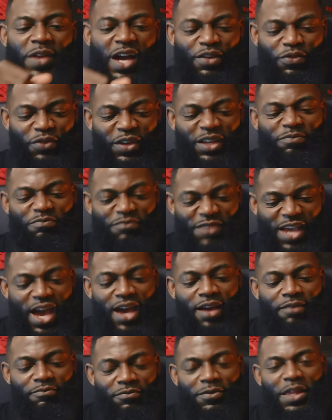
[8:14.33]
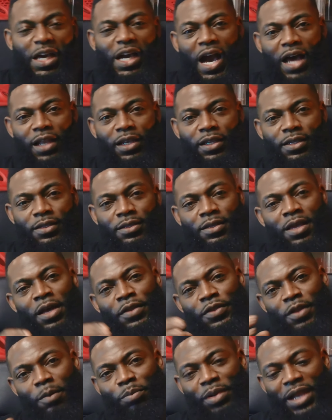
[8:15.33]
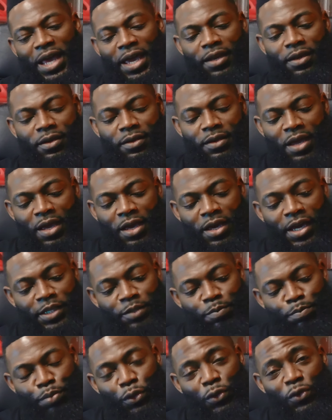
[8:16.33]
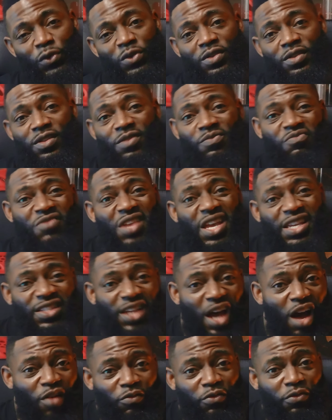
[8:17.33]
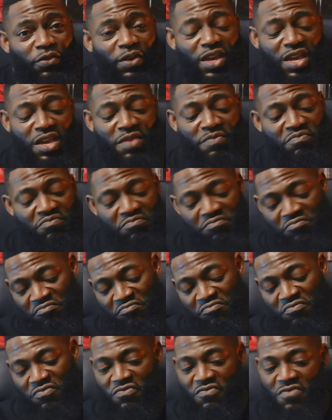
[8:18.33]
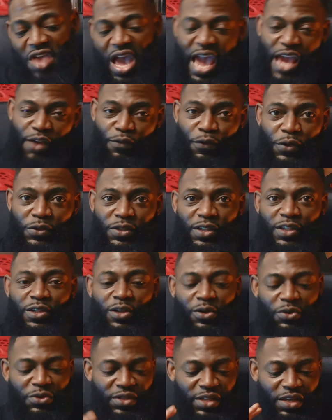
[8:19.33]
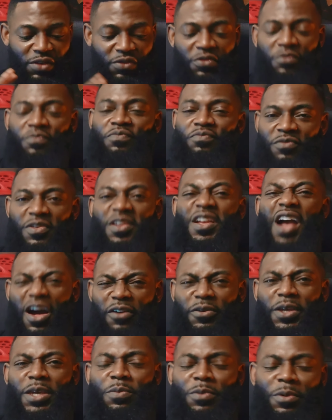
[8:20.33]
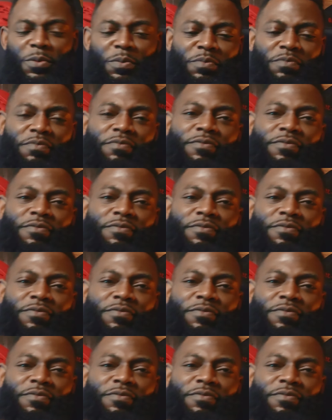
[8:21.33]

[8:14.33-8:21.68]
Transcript: I think, yeah, the colors, the blend, its boost, it's comfy. It feels exclusive. I'll keep them.